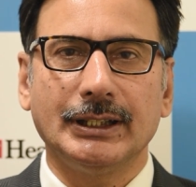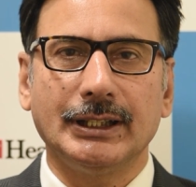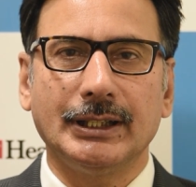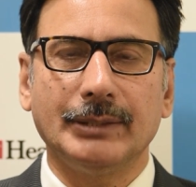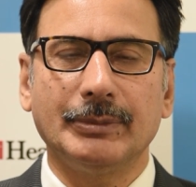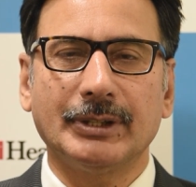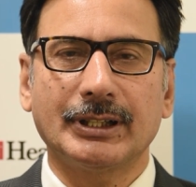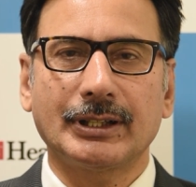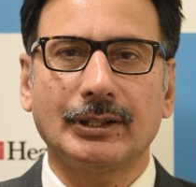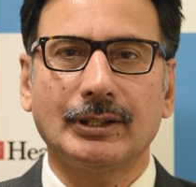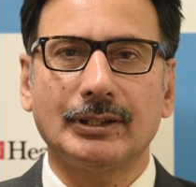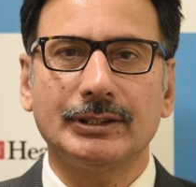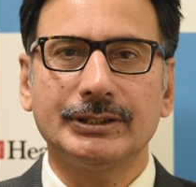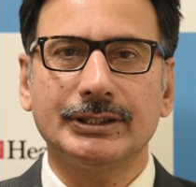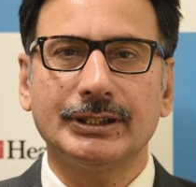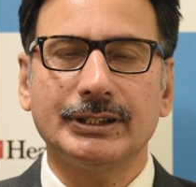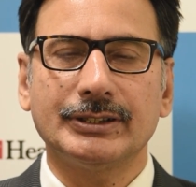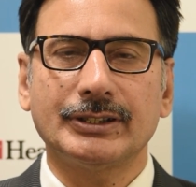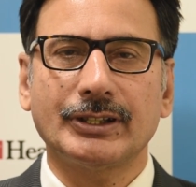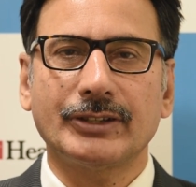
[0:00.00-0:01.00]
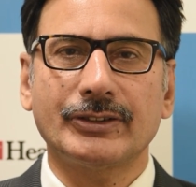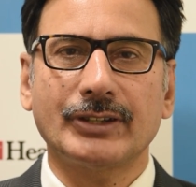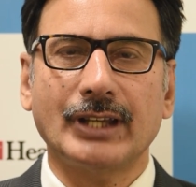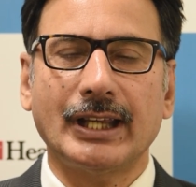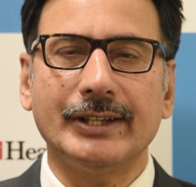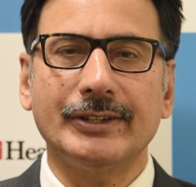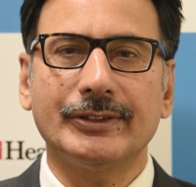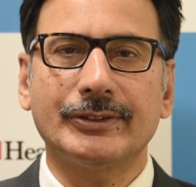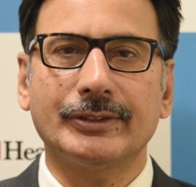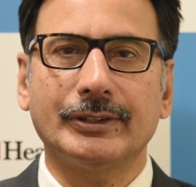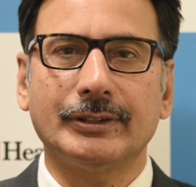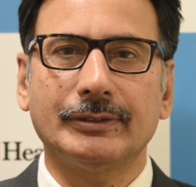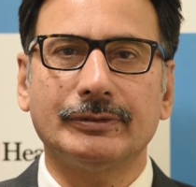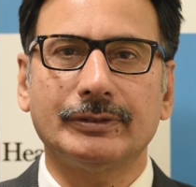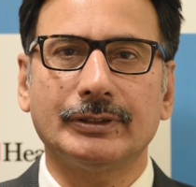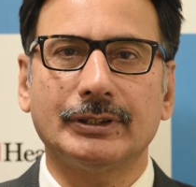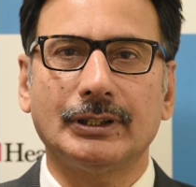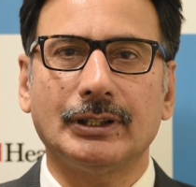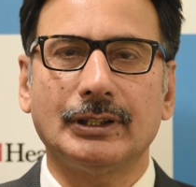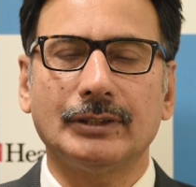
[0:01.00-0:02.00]
Hematology is the science
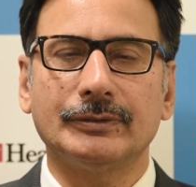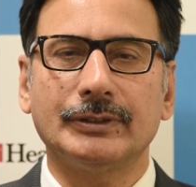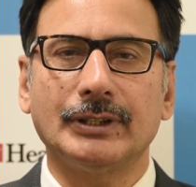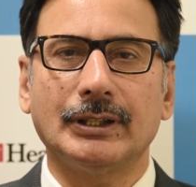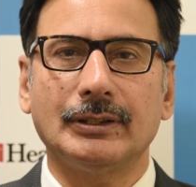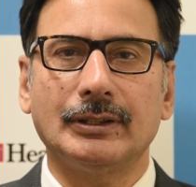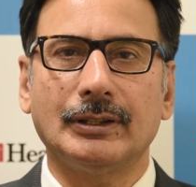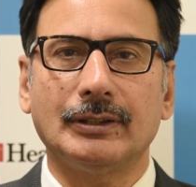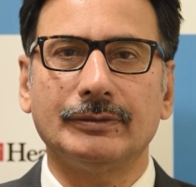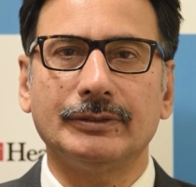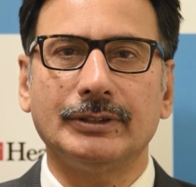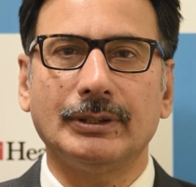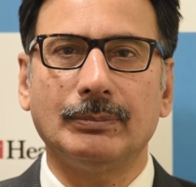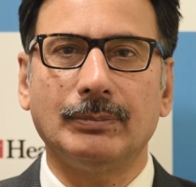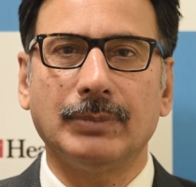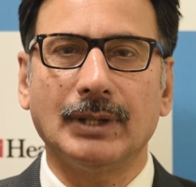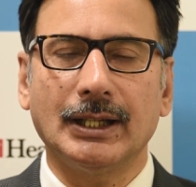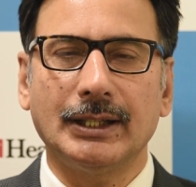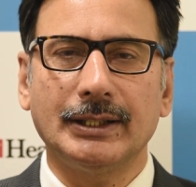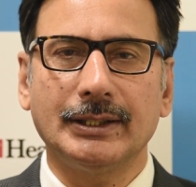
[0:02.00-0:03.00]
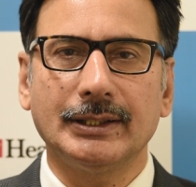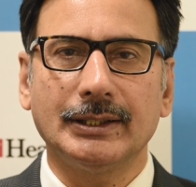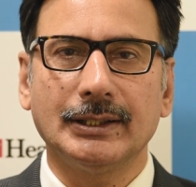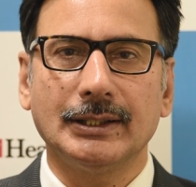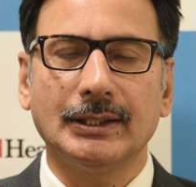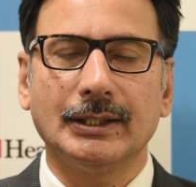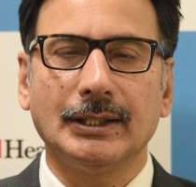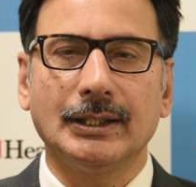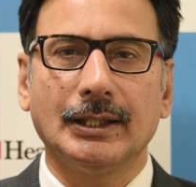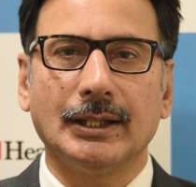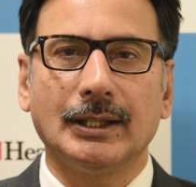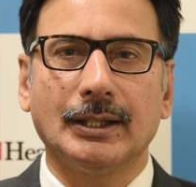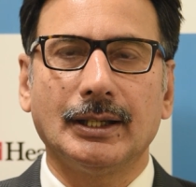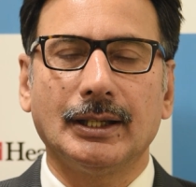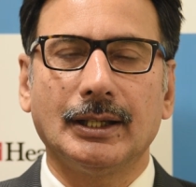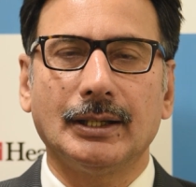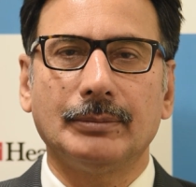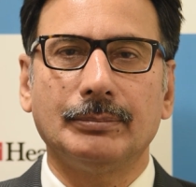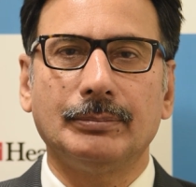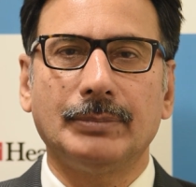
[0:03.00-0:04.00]
of, of, the, of the blood,
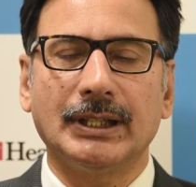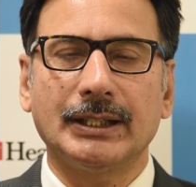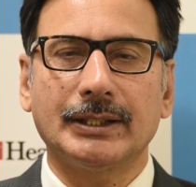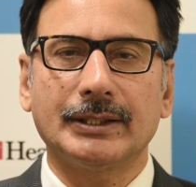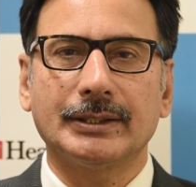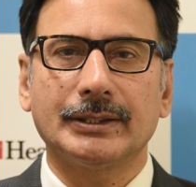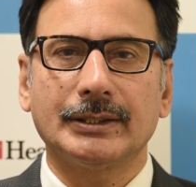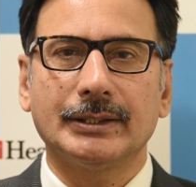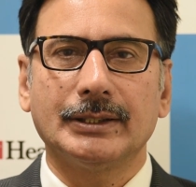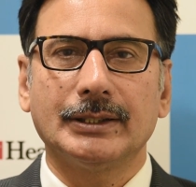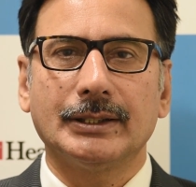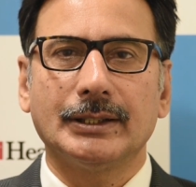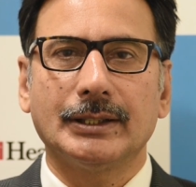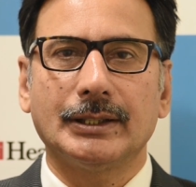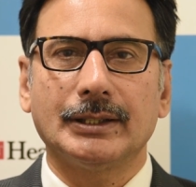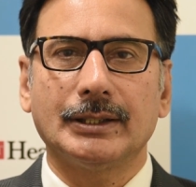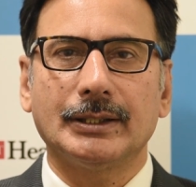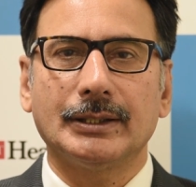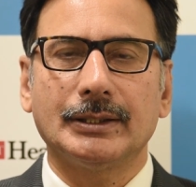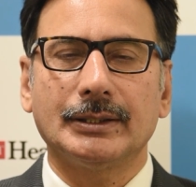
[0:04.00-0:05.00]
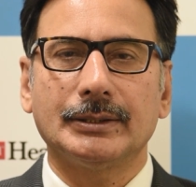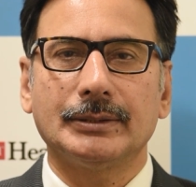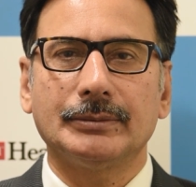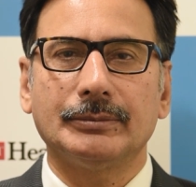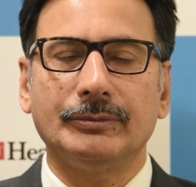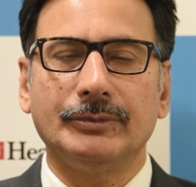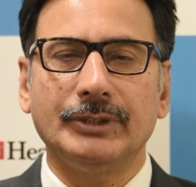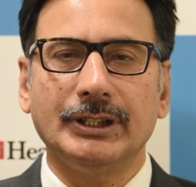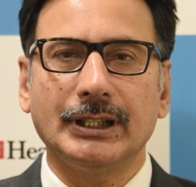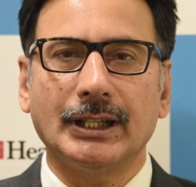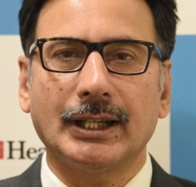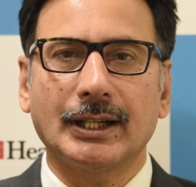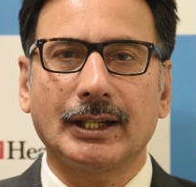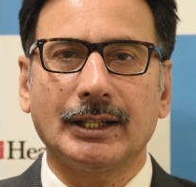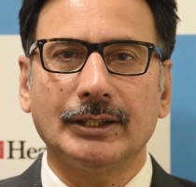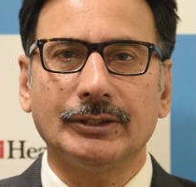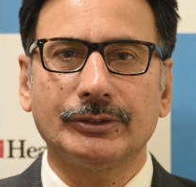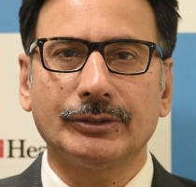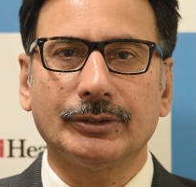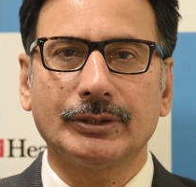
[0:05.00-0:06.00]
uh, but uh, we are
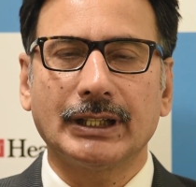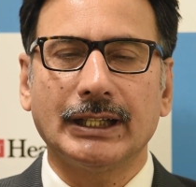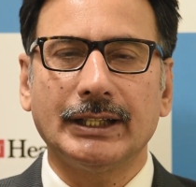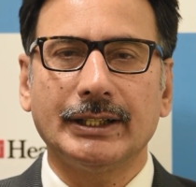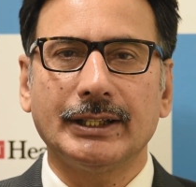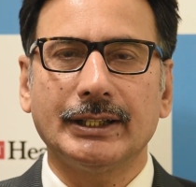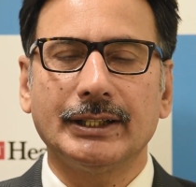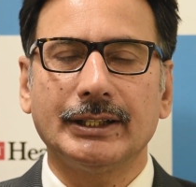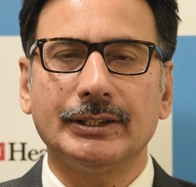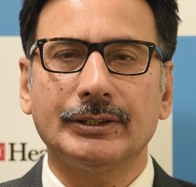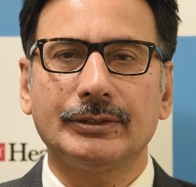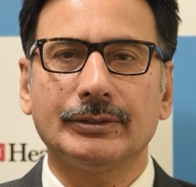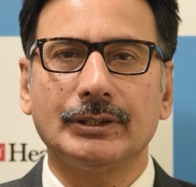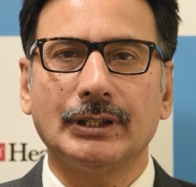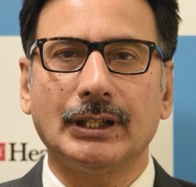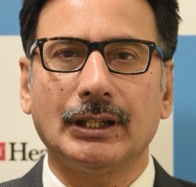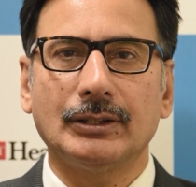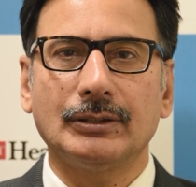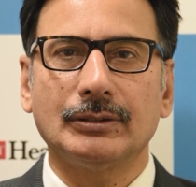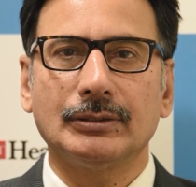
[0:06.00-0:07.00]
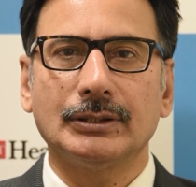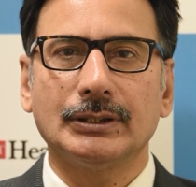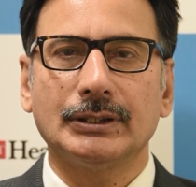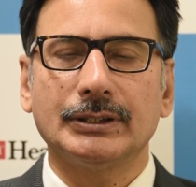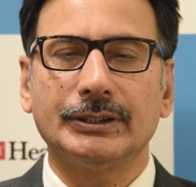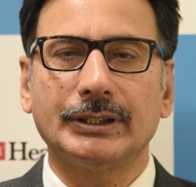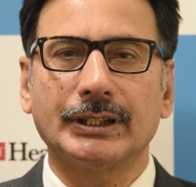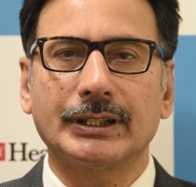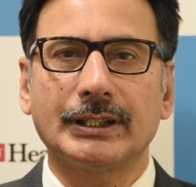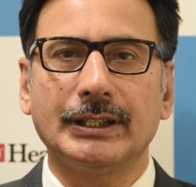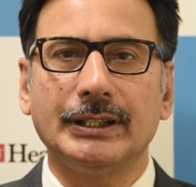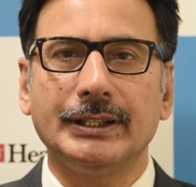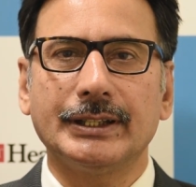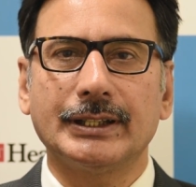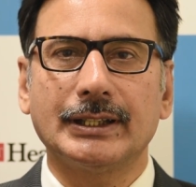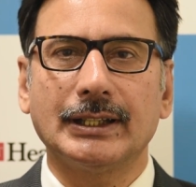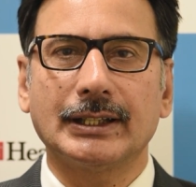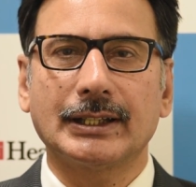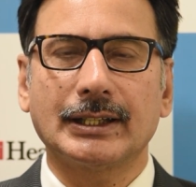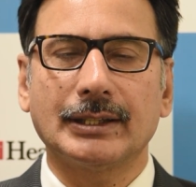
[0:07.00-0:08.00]
also getting into now the
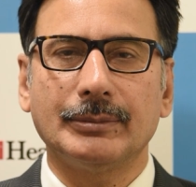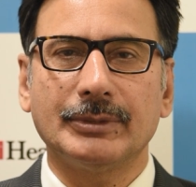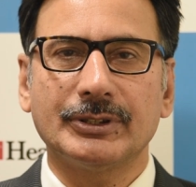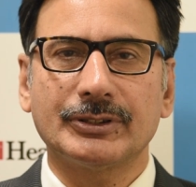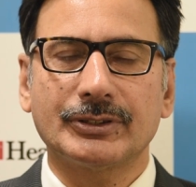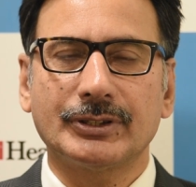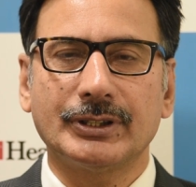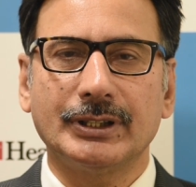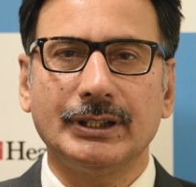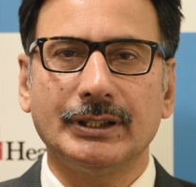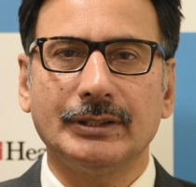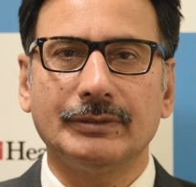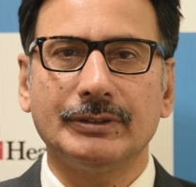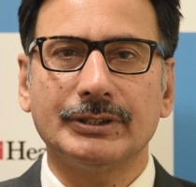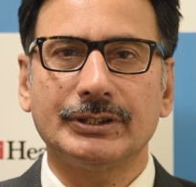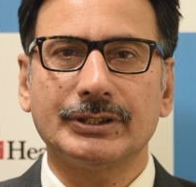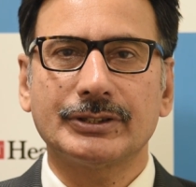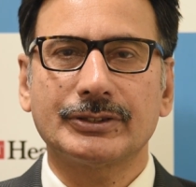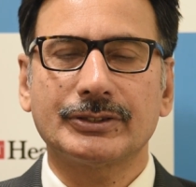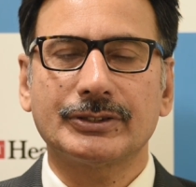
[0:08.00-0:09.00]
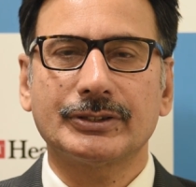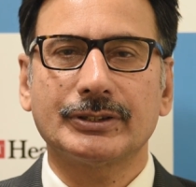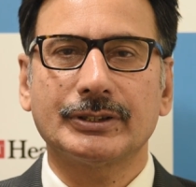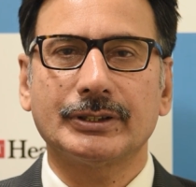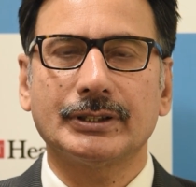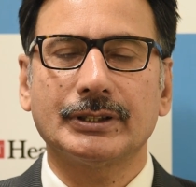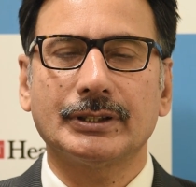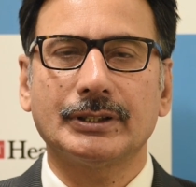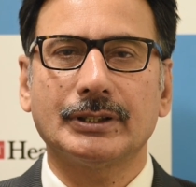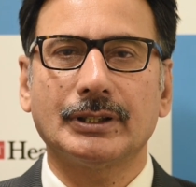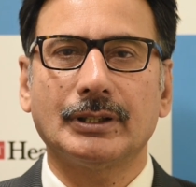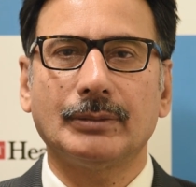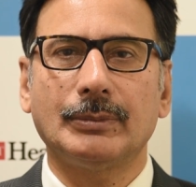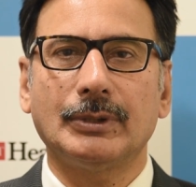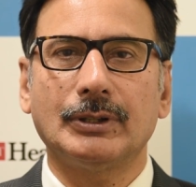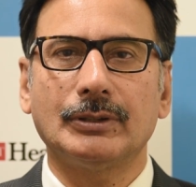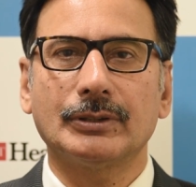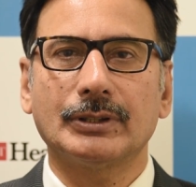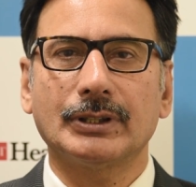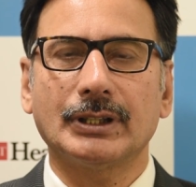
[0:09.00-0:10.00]
clinical chemistry which is uh,
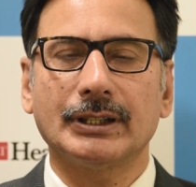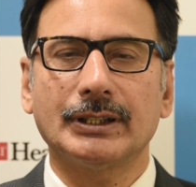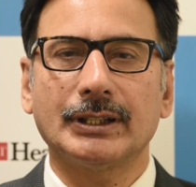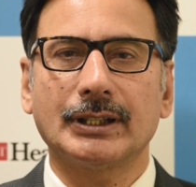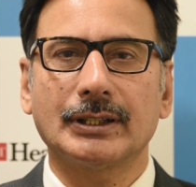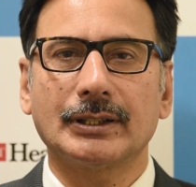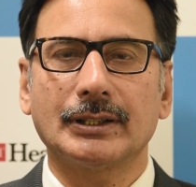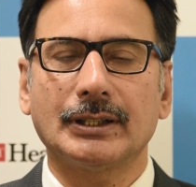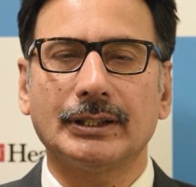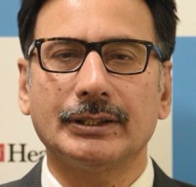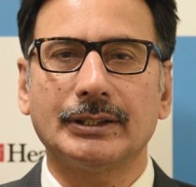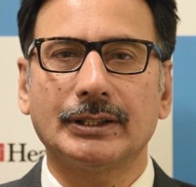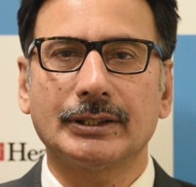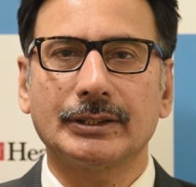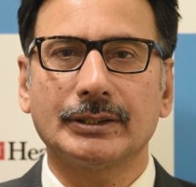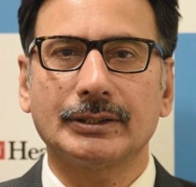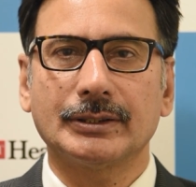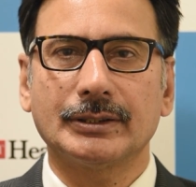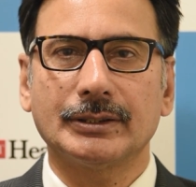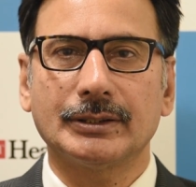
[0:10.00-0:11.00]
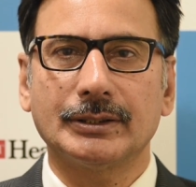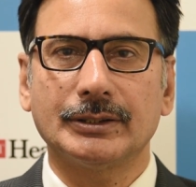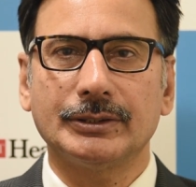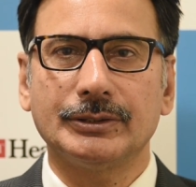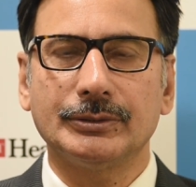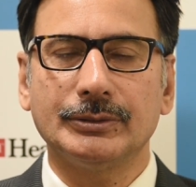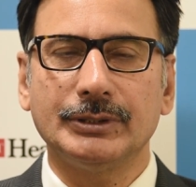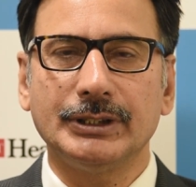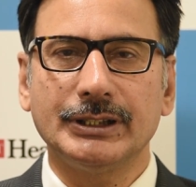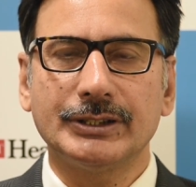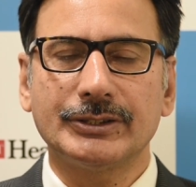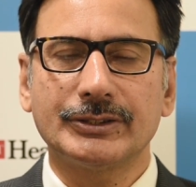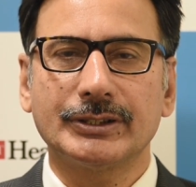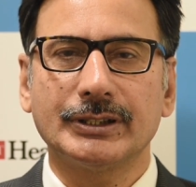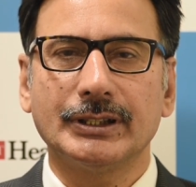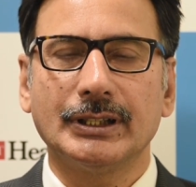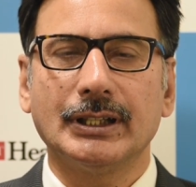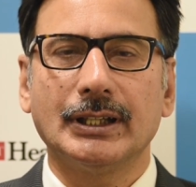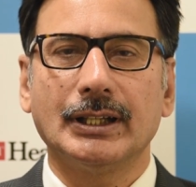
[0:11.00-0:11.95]
about other, other units